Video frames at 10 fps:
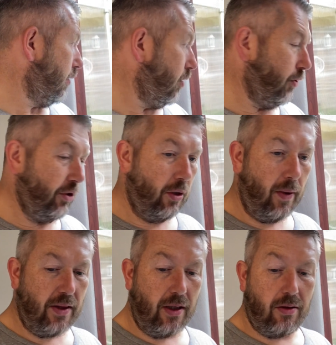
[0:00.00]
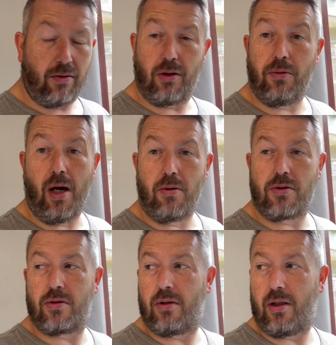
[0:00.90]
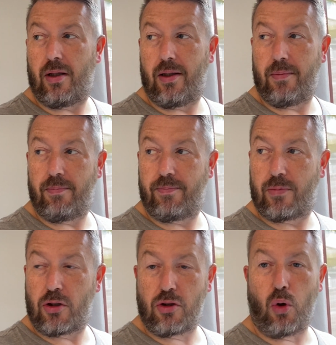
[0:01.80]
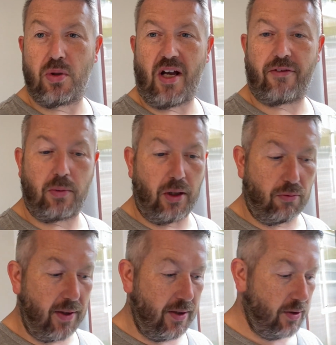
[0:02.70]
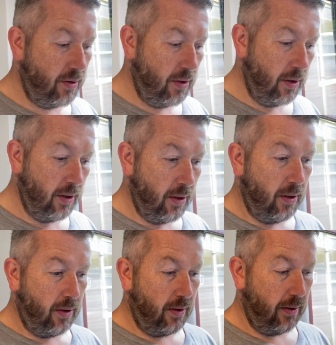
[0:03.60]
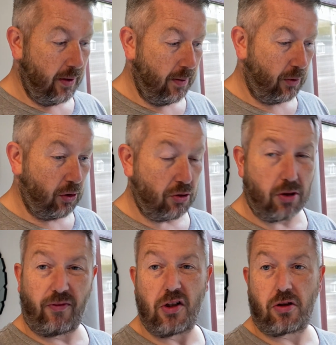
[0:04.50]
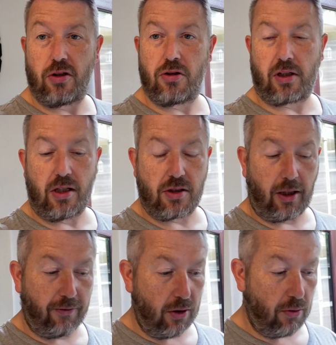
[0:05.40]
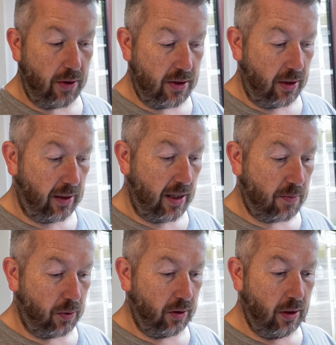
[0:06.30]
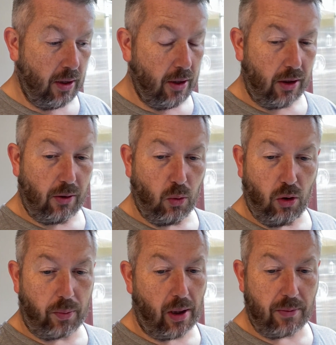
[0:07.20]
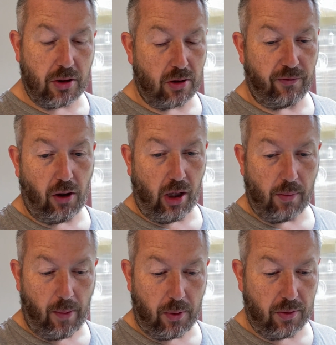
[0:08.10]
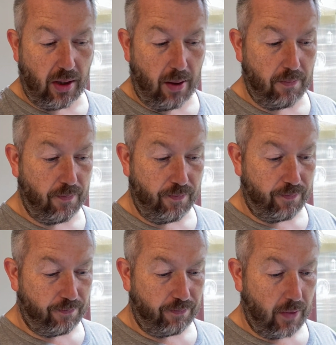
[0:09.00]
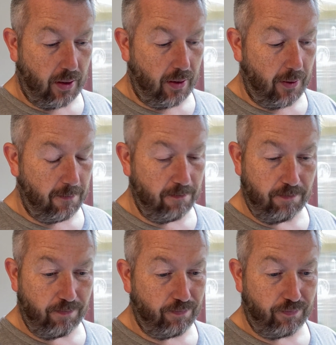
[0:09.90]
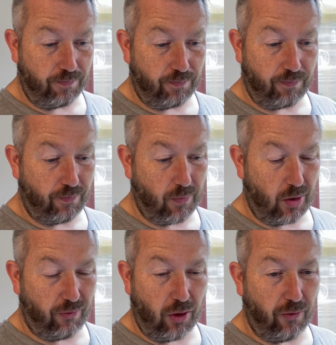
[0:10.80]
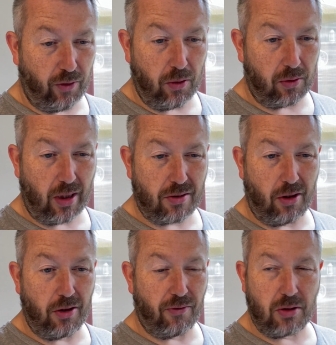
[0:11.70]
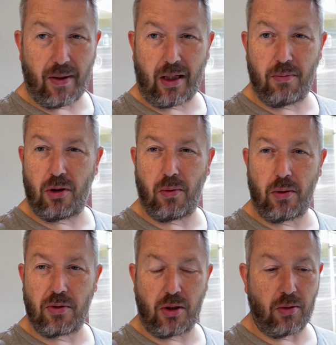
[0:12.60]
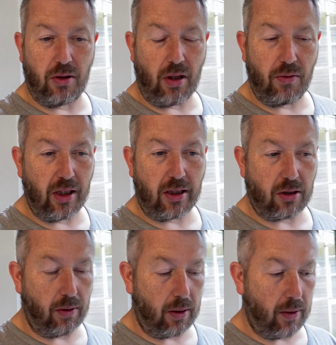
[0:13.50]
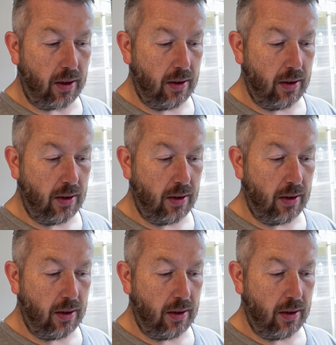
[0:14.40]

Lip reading: under the weather. Who knows? Doesn't always have to be a reason. Fish can just get sick for no reason, I guess. But the water parameters are fine. I'm happy with them. A few fluke. That's not enough to make him do what he was doing. I don't think so, anyway.